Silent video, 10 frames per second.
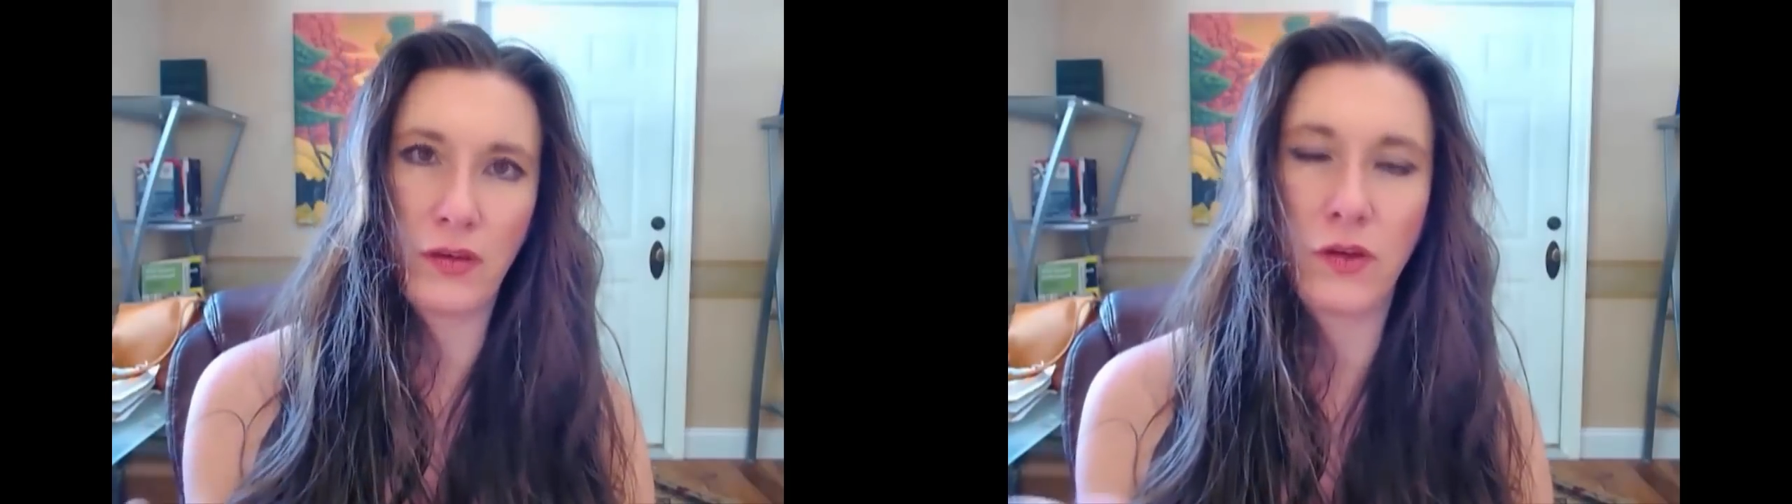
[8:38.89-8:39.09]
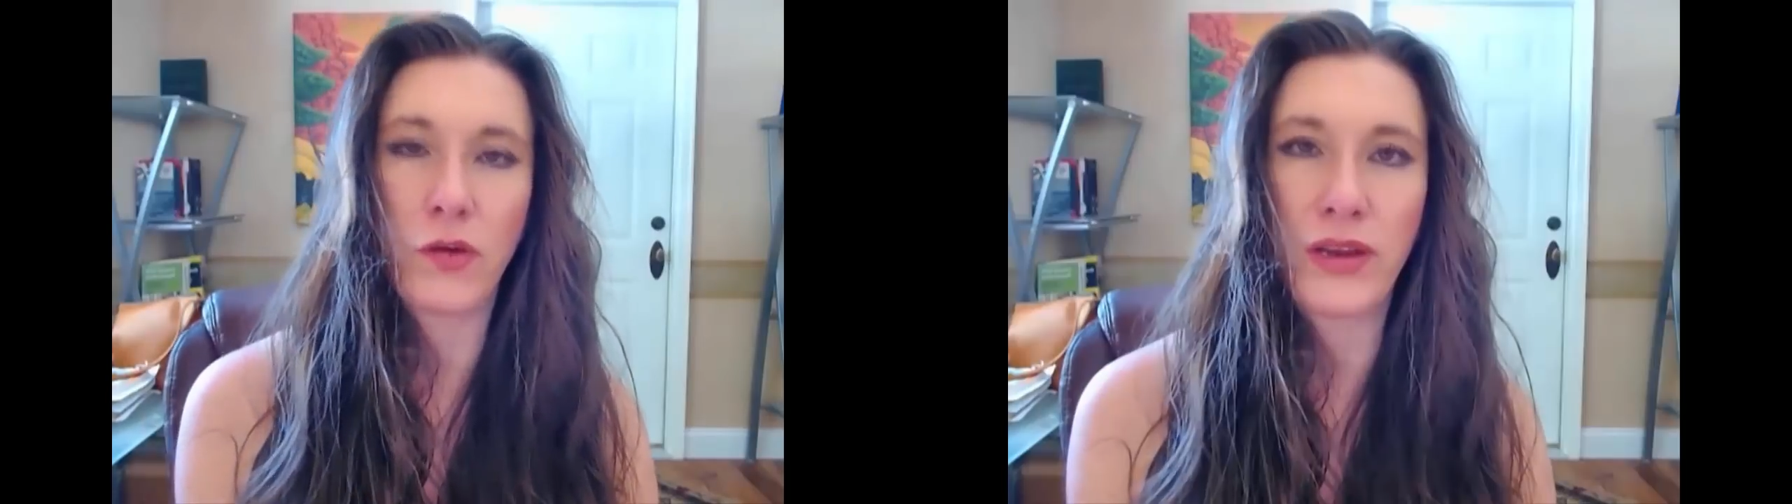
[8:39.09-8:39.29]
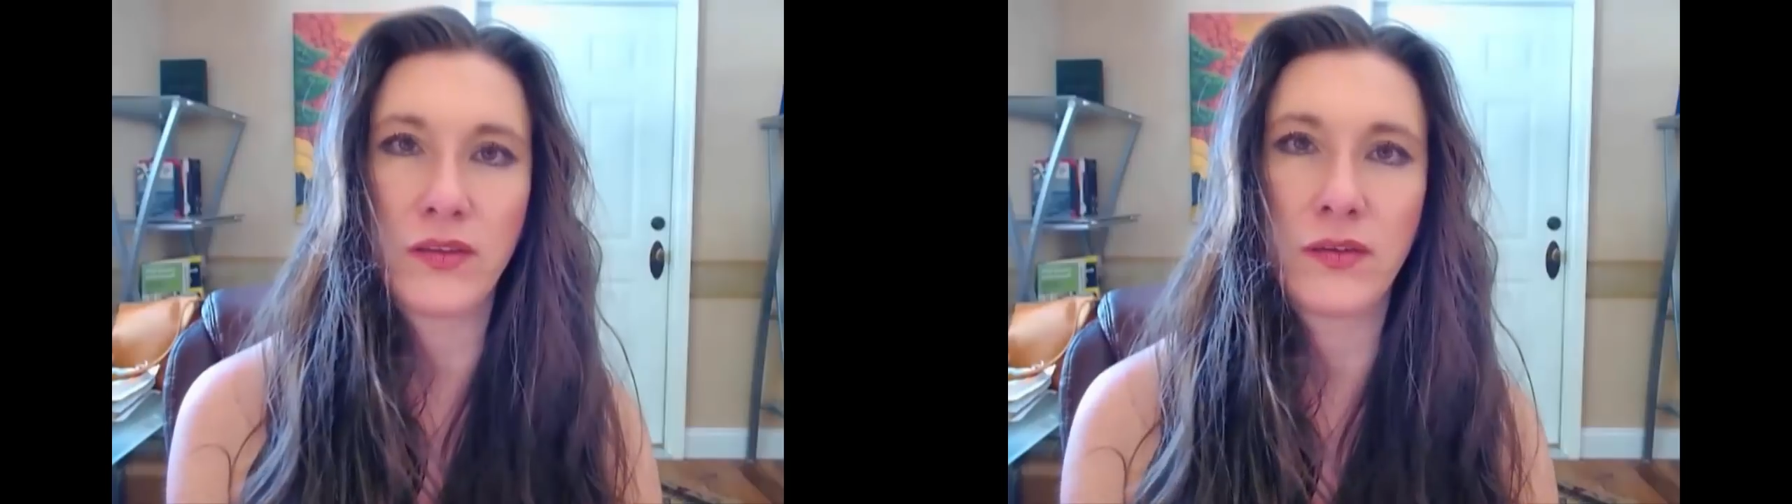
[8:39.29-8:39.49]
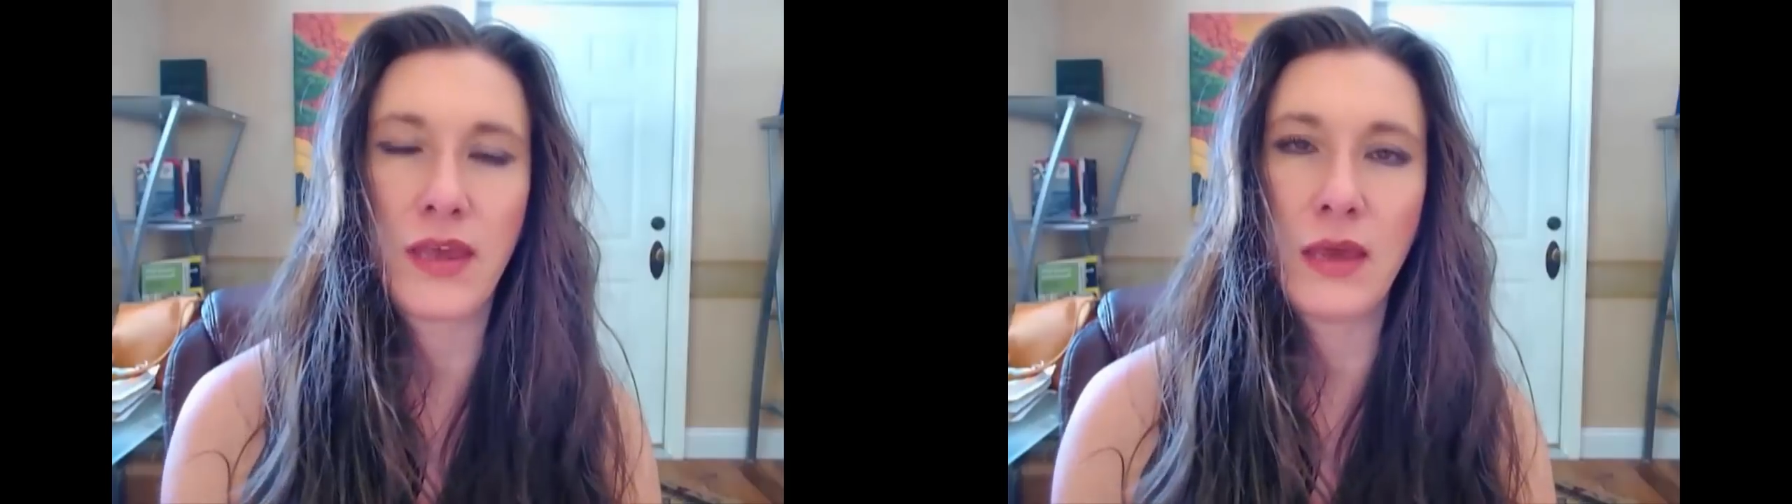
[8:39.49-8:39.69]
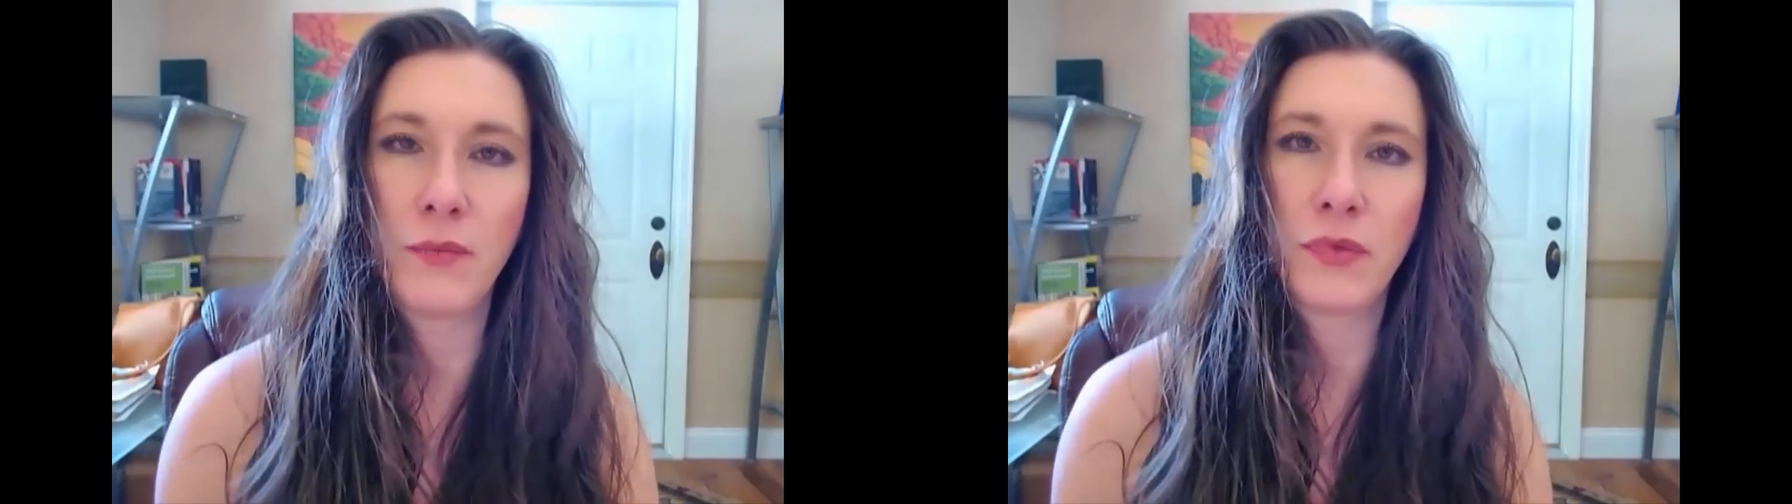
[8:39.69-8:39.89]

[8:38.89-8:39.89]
degree scheme.